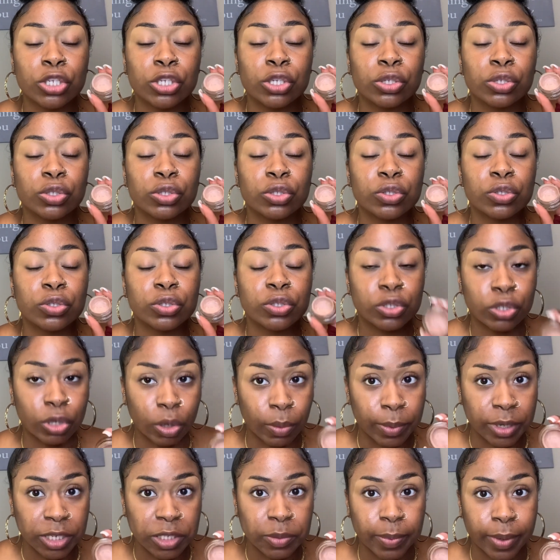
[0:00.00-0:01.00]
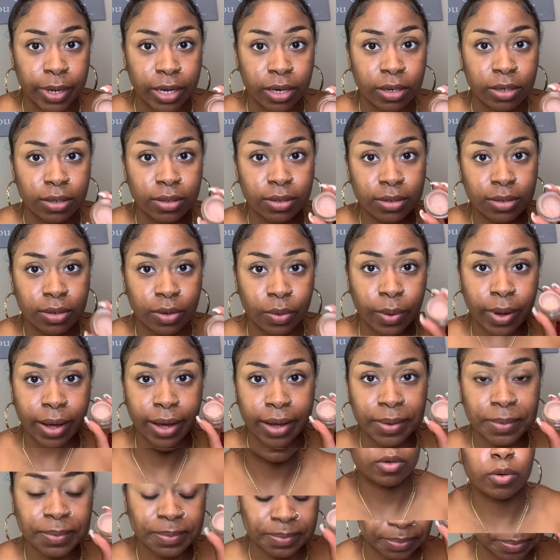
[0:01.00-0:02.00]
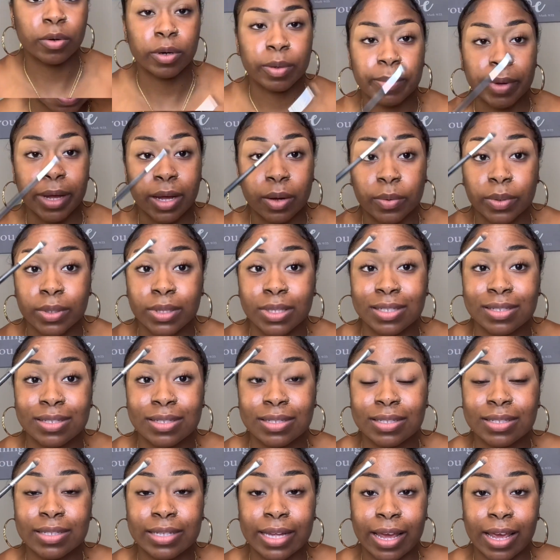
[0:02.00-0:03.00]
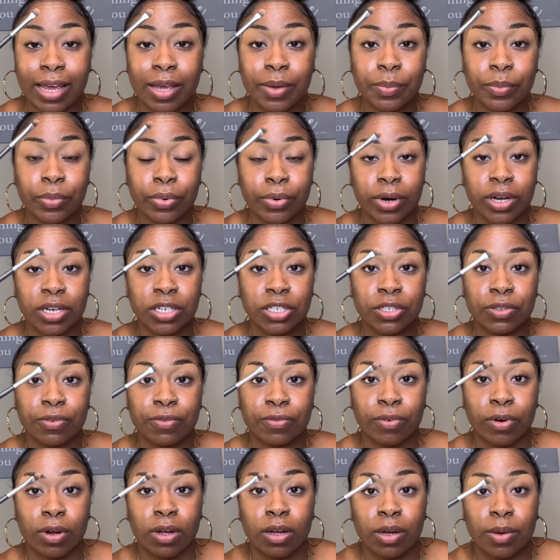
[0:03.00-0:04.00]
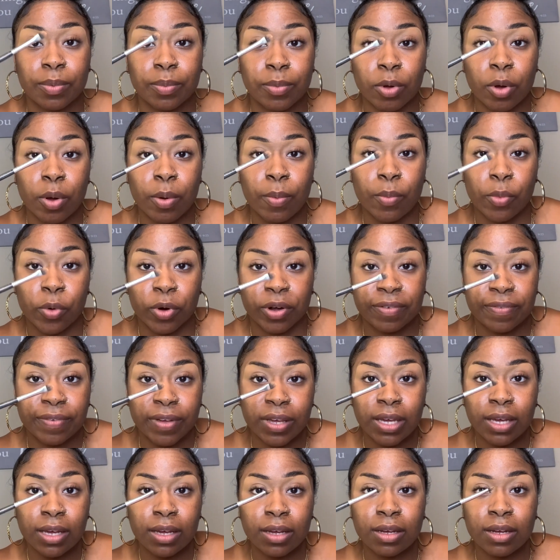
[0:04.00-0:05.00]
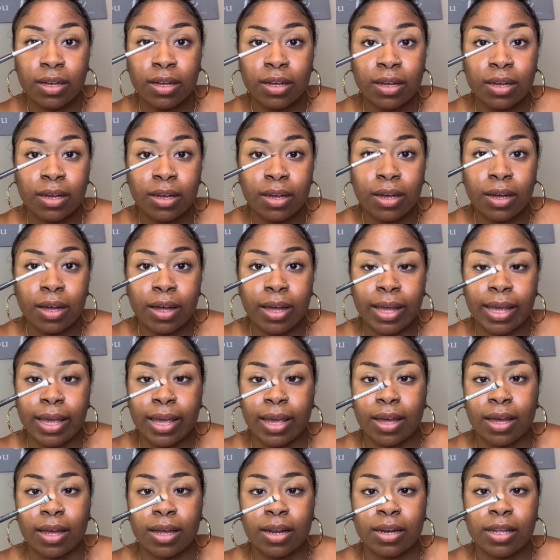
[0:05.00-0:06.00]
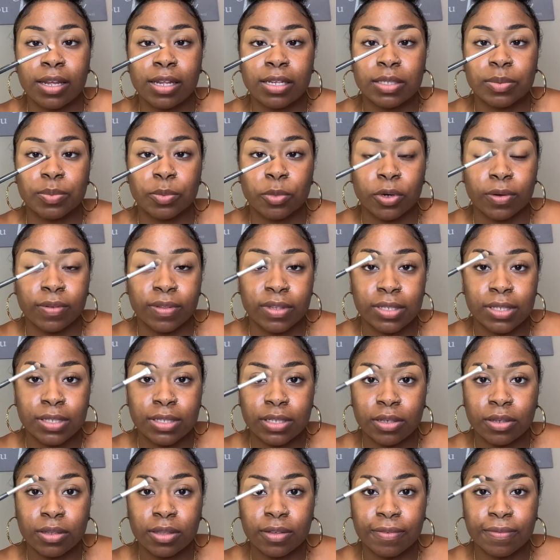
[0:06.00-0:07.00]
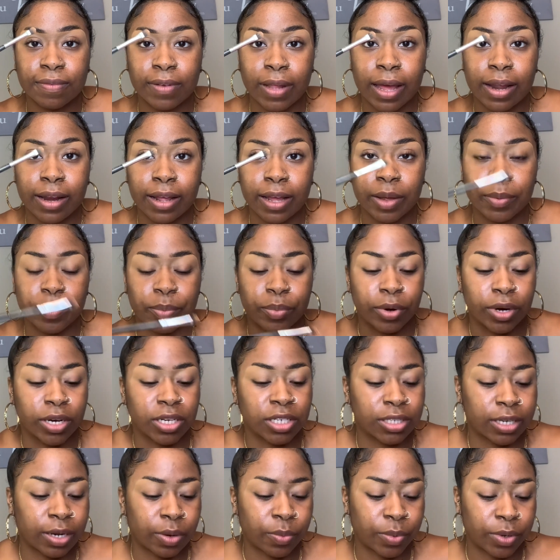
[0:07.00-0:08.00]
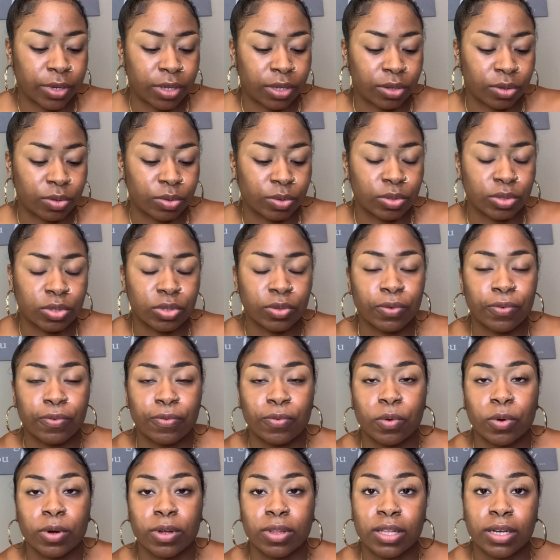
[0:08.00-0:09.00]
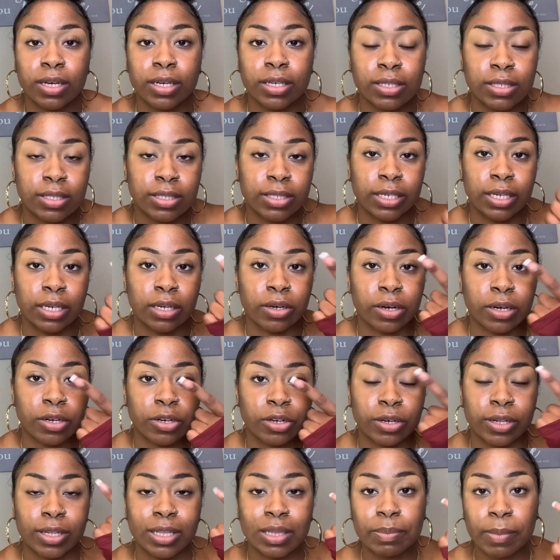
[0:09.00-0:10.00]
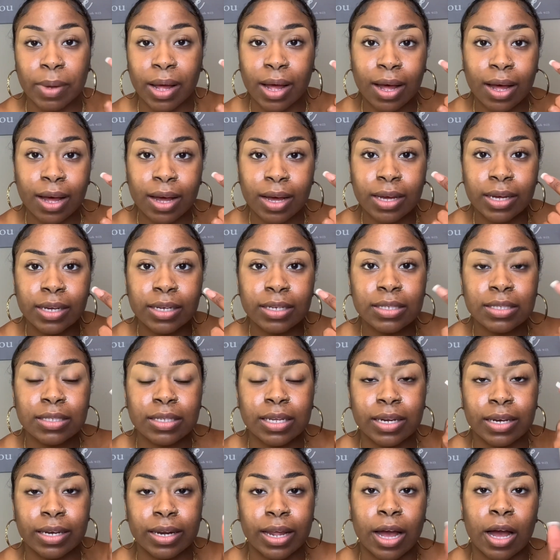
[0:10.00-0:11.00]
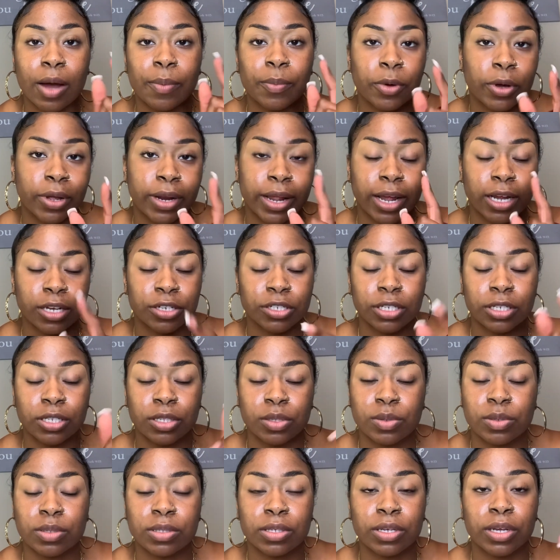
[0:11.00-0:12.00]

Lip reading: so much better. Okay, so going back with this same brush from Morphe, and it's more still the flathead brush that we used for the concealer underneath my eyes, and now I'm going to actually use it